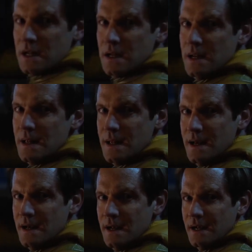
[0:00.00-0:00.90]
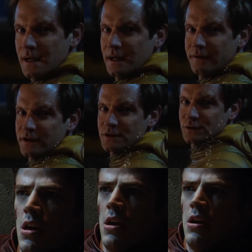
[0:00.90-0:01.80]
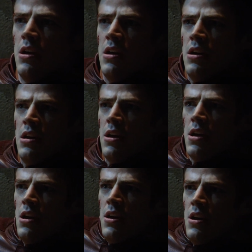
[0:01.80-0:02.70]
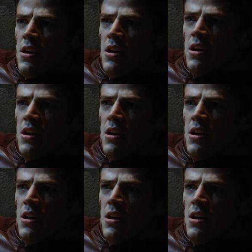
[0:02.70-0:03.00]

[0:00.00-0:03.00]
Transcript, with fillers: to the season one moment and where Eddie, you know, did the thing,